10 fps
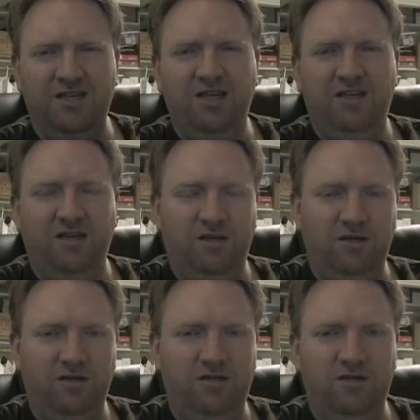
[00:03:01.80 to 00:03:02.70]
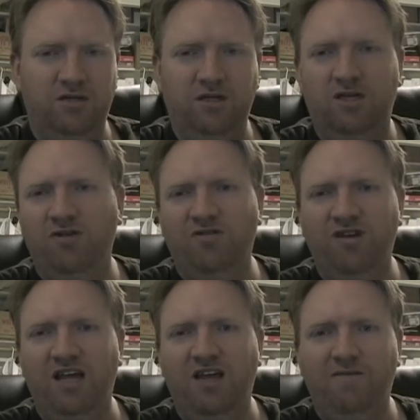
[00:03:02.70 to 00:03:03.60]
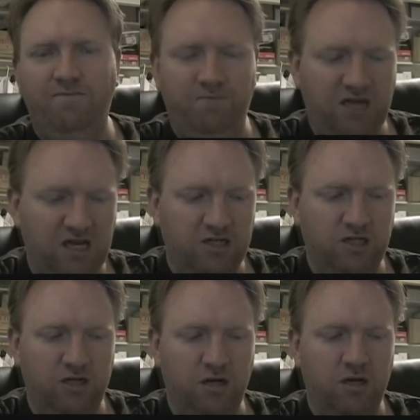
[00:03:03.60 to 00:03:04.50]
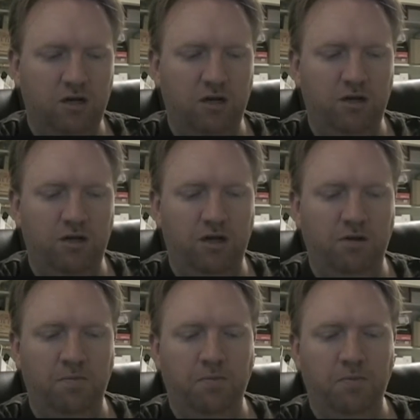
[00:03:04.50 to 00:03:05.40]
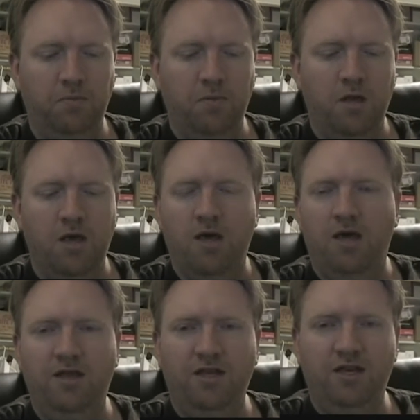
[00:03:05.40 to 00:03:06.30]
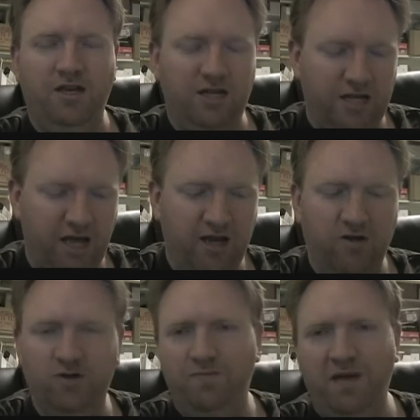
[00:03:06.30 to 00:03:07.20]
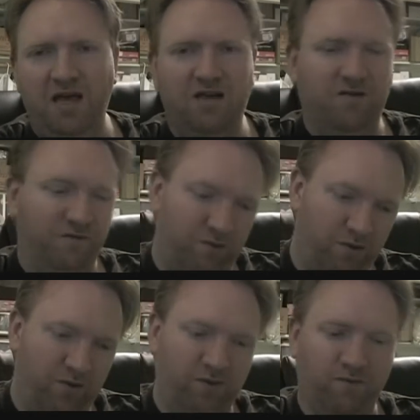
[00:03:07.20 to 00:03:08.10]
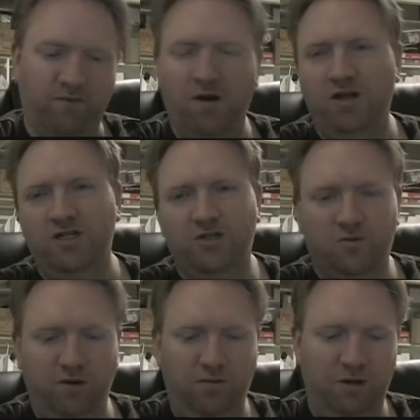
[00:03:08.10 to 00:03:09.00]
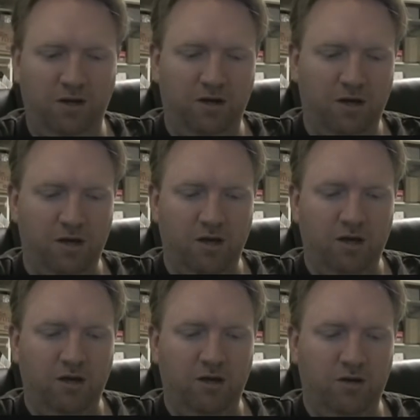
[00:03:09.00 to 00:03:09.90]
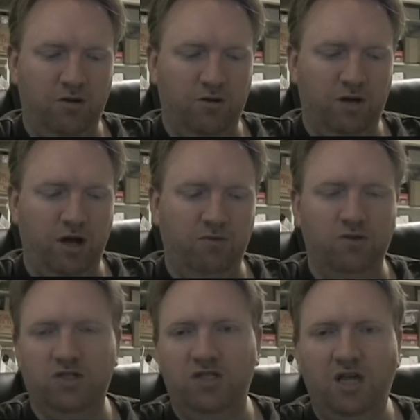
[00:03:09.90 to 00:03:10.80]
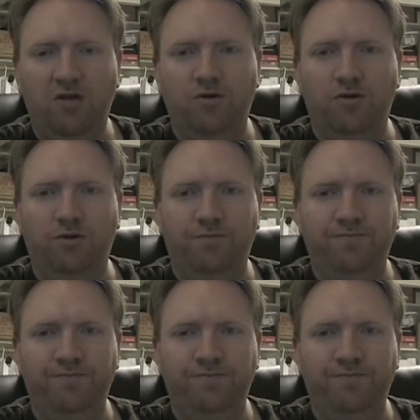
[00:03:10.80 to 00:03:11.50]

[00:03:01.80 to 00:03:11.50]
like you're a naive bitch on that. And then it kind of goes back and forth with Ronnie screaming, you know, I was single